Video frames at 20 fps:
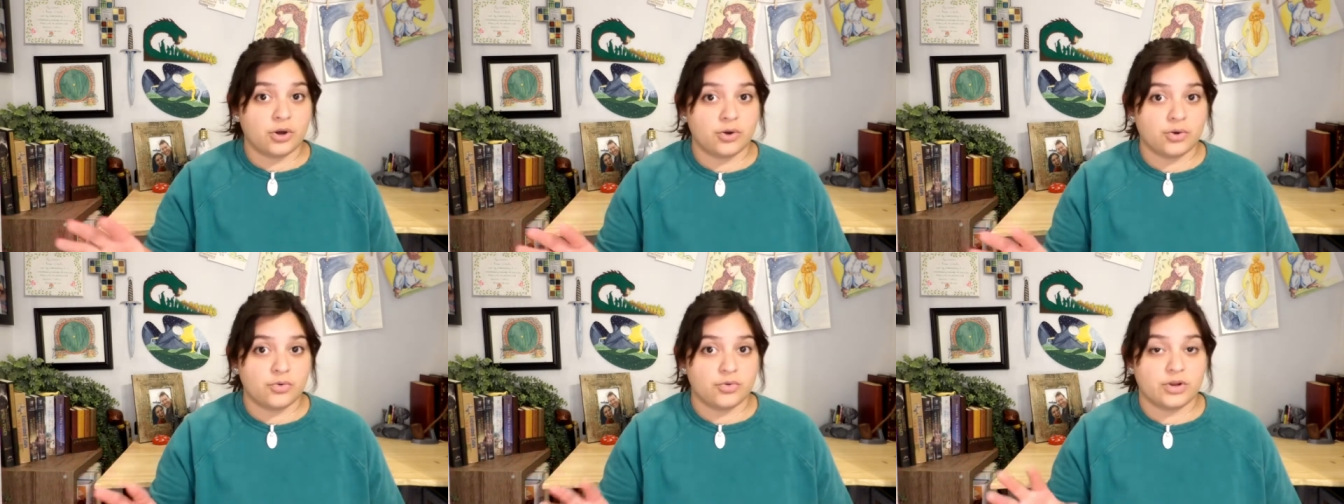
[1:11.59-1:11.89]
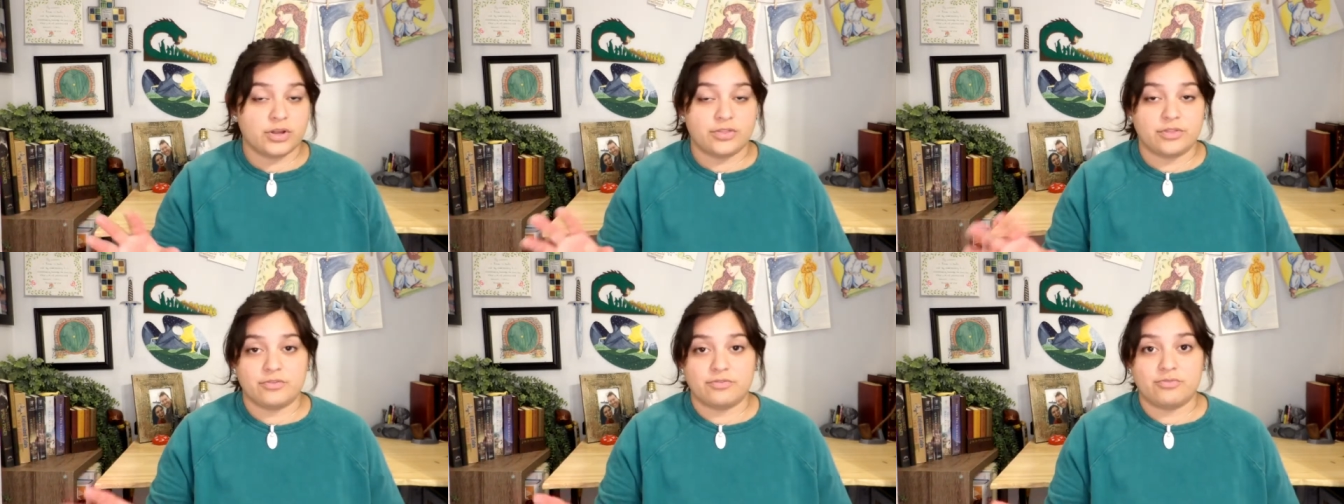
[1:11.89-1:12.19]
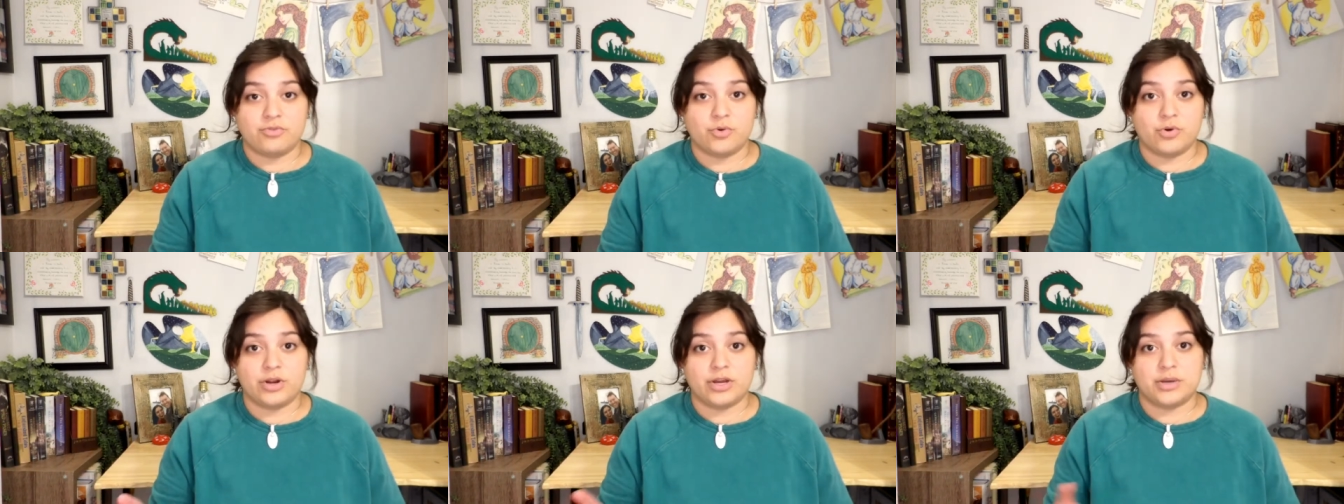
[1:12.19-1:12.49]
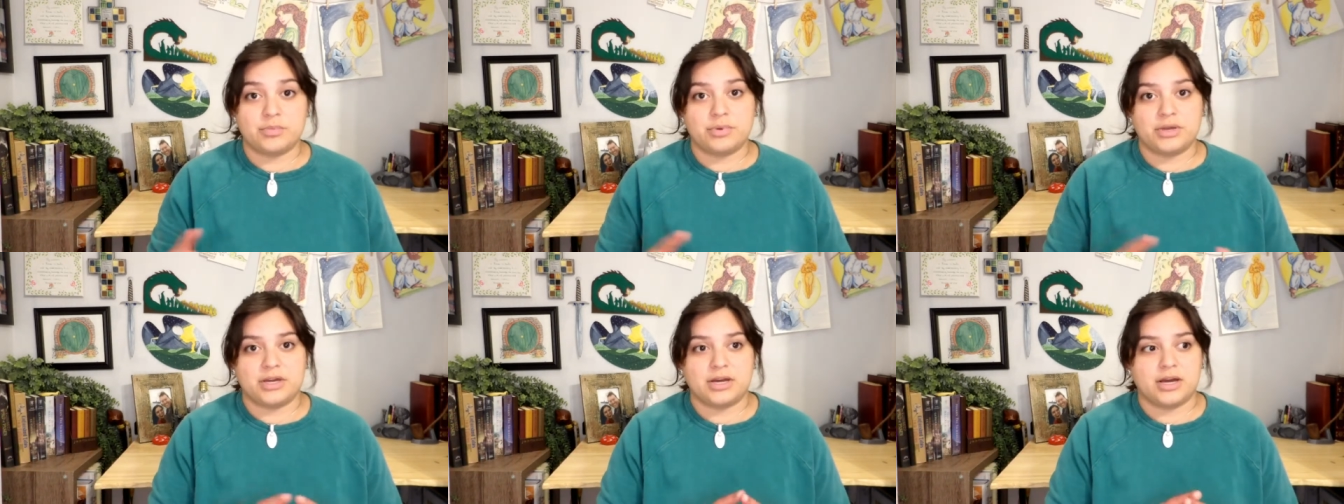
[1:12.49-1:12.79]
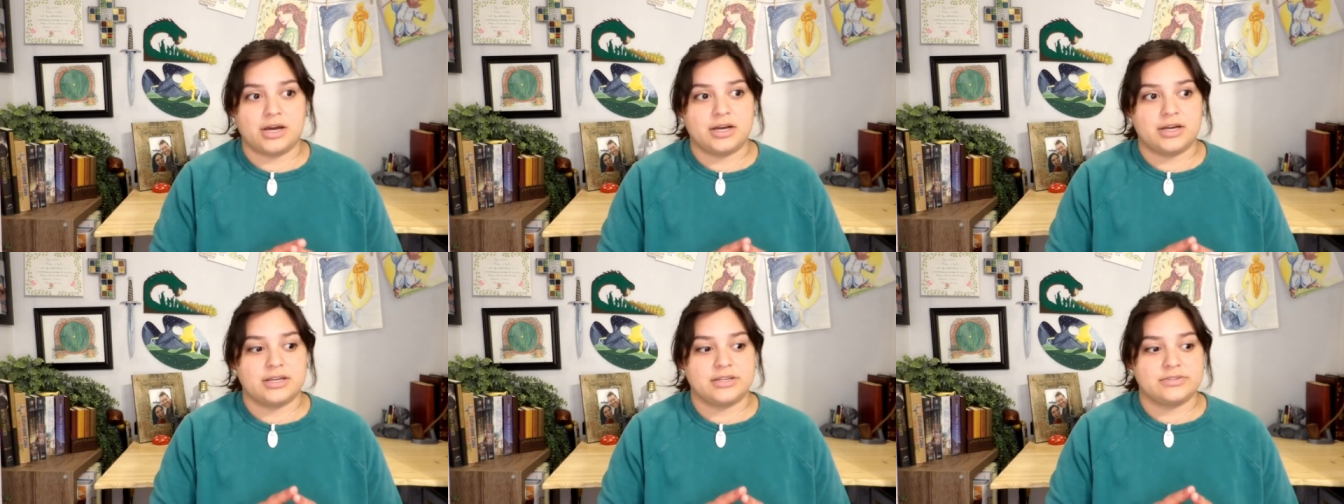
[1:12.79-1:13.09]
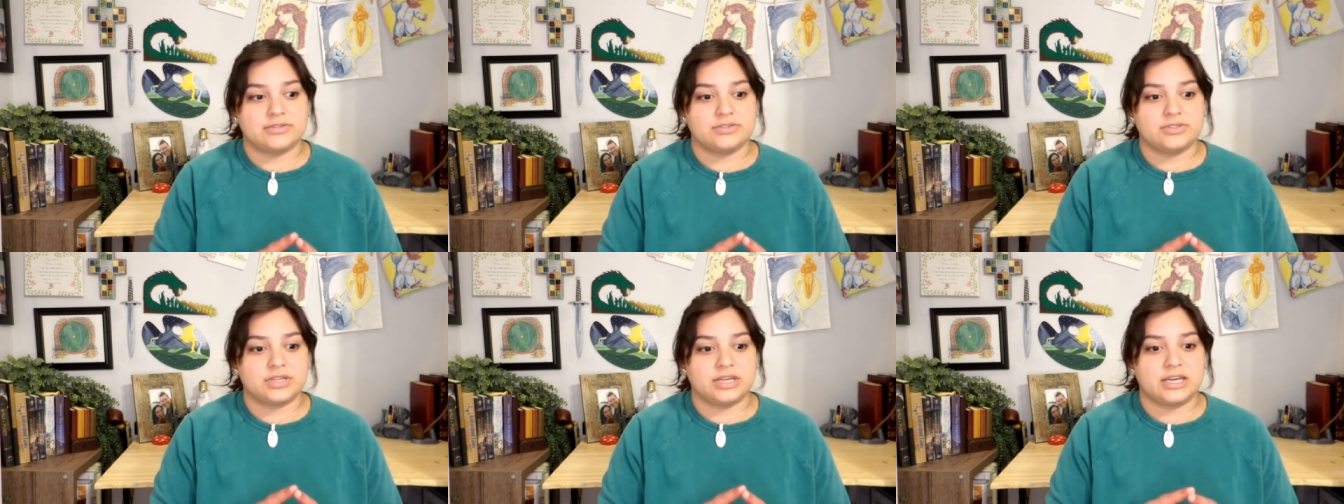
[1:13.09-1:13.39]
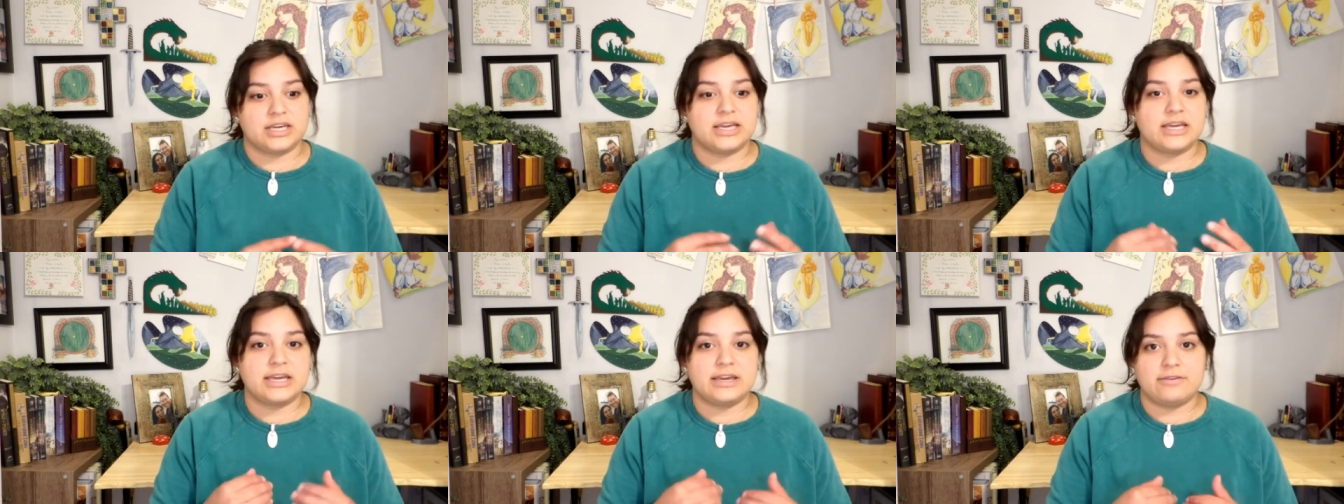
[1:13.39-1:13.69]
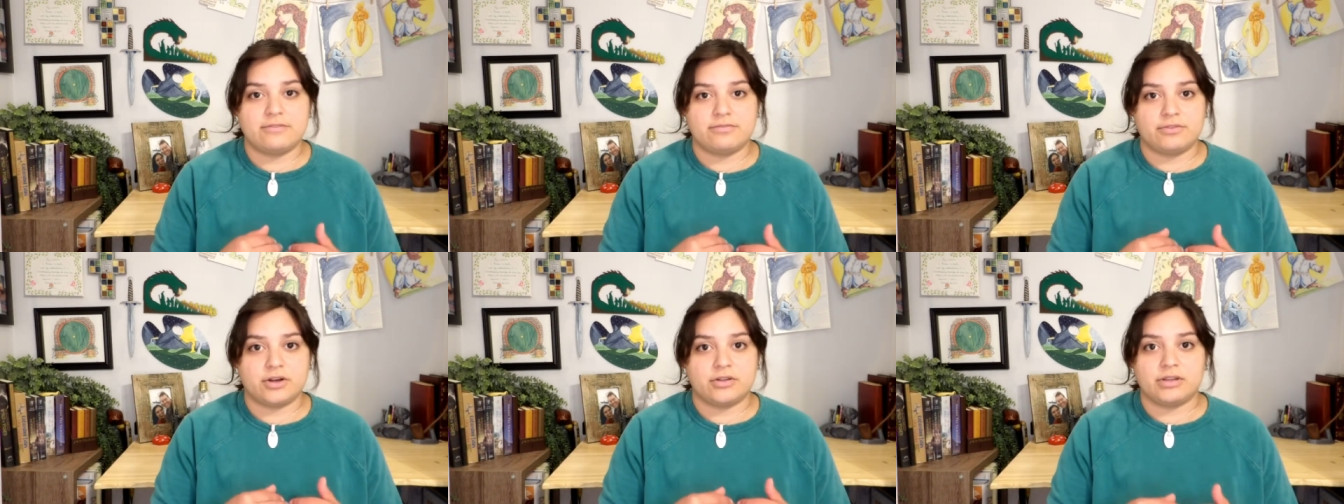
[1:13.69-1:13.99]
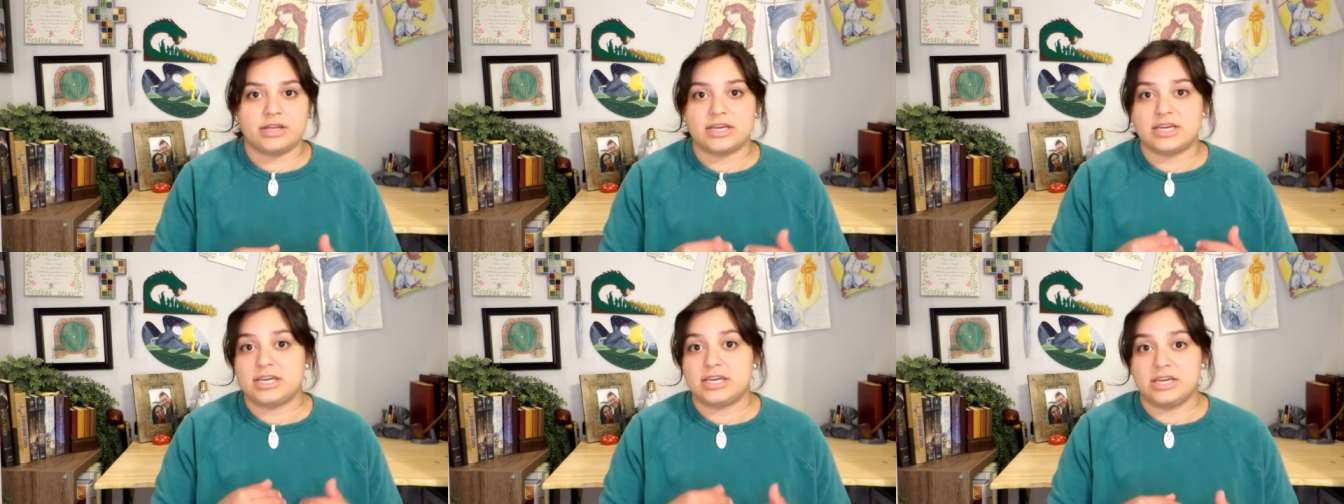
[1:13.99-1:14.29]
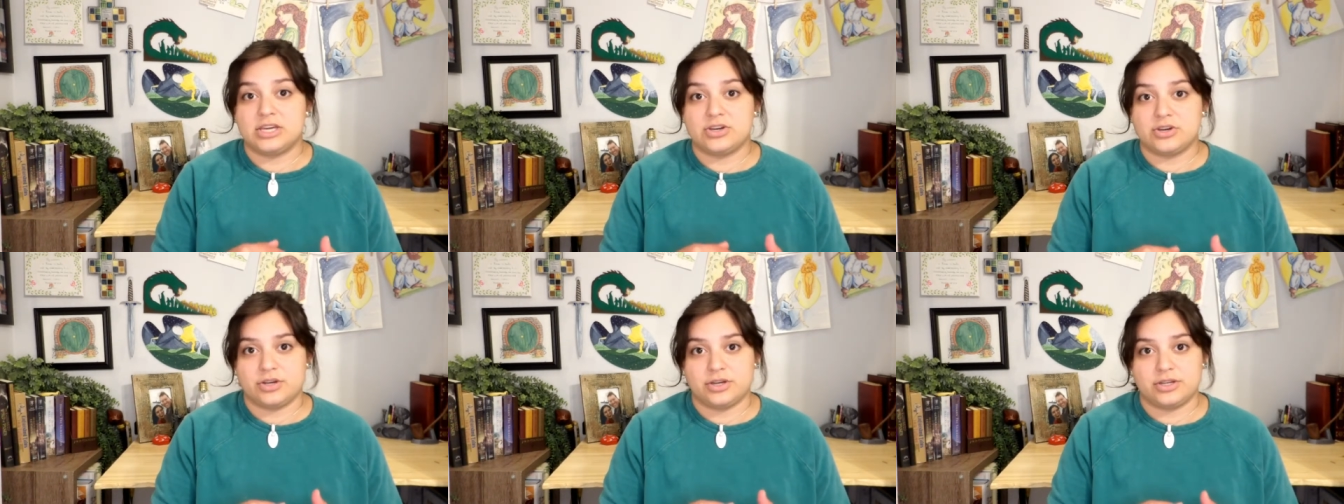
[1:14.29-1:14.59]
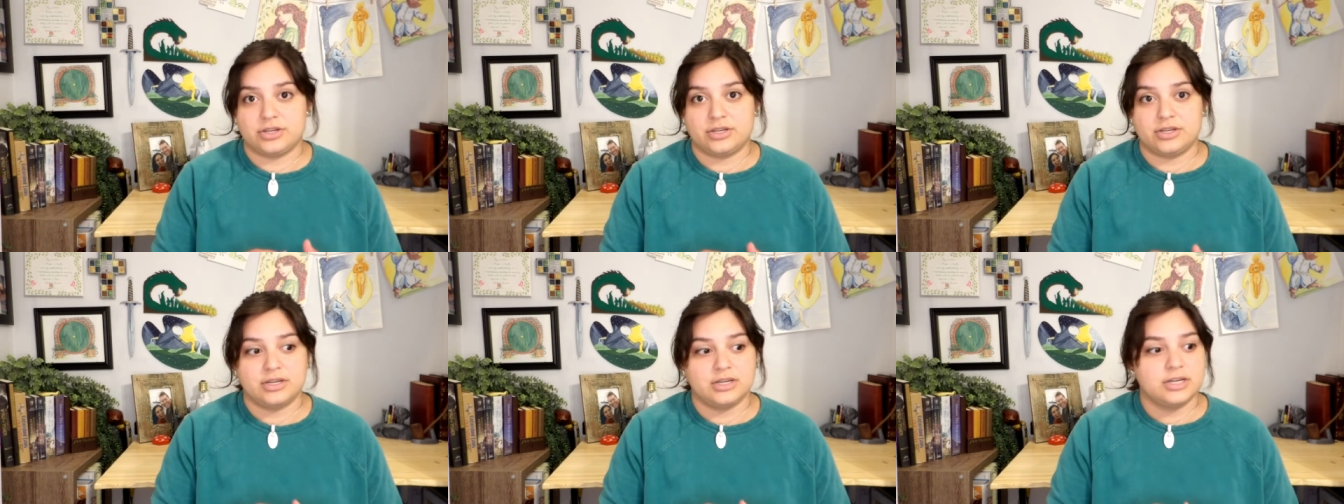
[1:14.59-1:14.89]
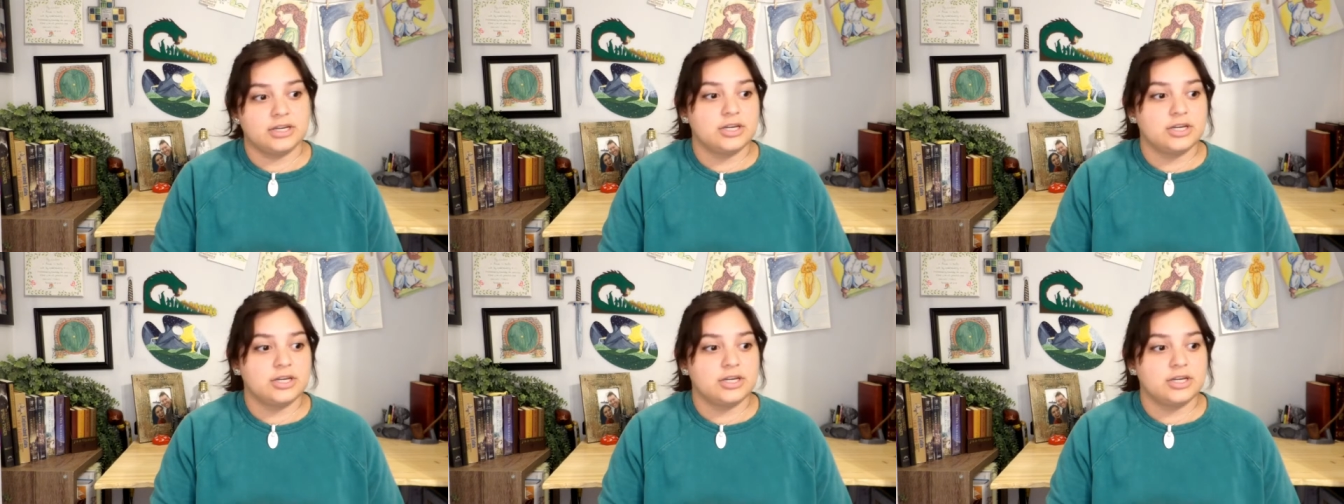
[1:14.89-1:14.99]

own in the void because he felt like he could